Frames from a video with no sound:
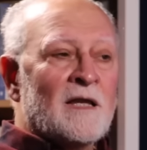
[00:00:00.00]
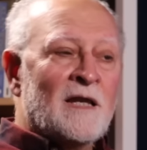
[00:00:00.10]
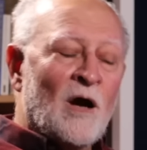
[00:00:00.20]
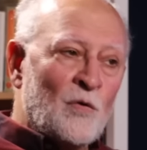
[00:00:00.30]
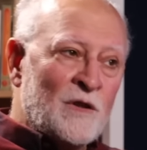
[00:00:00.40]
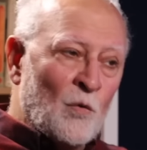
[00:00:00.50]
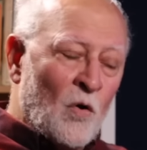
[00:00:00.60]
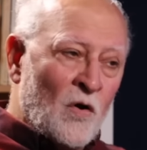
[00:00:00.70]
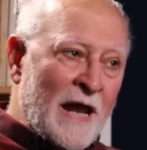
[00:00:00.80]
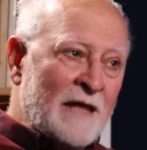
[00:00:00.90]
Now, with the
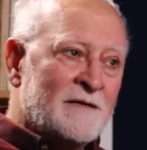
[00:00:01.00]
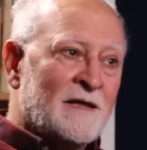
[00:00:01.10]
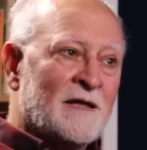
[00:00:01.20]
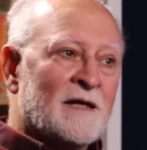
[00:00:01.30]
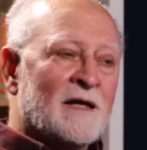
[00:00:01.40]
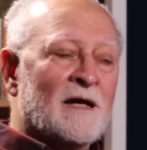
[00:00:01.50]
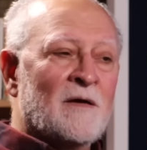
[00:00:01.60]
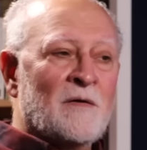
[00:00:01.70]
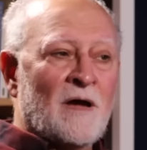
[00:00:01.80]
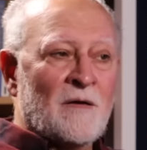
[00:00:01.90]
war ending,
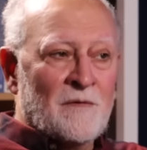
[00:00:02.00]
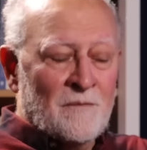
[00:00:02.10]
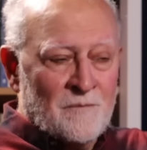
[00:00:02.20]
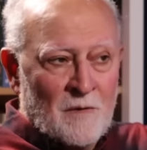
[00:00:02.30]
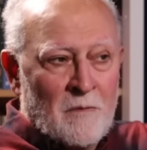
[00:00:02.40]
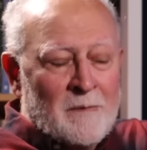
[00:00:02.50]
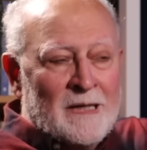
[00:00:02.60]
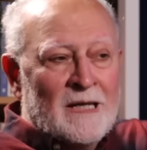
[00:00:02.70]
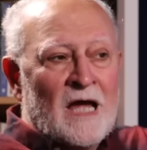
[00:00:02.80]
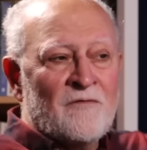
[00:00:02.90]

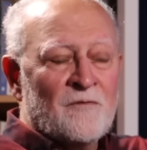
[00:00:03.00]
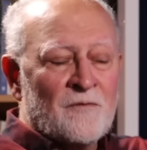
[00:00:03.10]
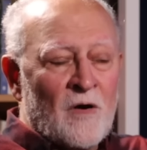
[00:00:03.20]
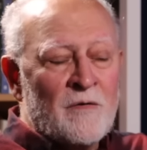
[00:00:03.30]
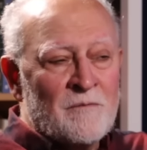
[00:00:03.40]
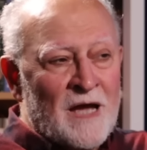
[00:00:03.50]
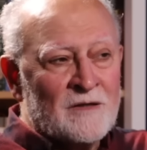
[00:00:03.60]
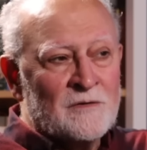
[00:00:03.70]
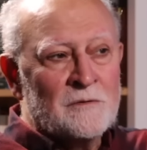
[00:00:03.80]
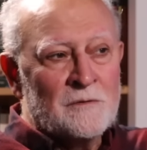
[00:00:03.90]
probably life going
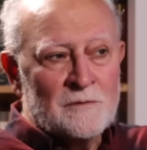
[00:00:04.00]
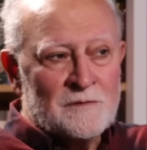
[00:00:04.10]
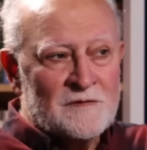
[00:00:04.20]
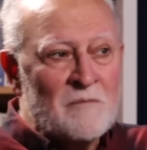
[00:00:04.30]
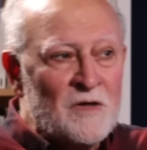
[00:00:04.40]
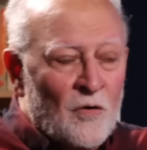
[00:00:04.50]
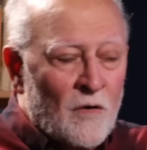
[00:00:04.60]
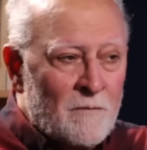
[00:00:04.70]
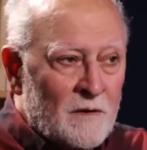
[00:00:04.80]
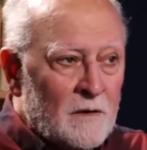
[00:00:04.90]
back to
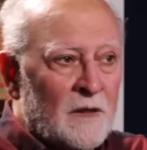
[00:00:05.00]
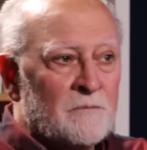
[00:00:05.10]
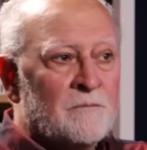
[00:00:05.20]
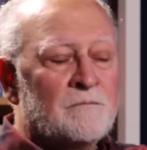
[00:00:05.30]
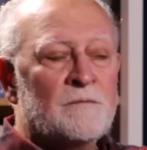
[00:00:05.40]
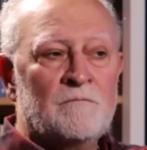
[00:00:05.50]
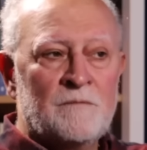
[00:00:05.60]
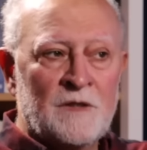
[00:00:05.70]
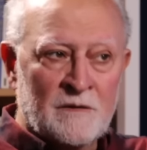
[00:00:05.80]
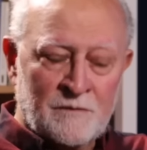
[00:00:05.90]
semi-normal, and
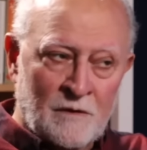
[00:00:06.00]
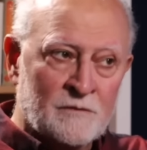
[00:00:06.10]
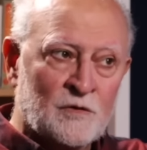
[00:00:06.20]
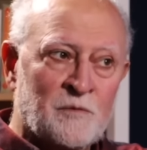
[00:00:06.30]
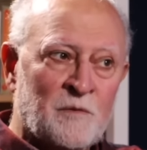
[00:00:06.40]
they're going to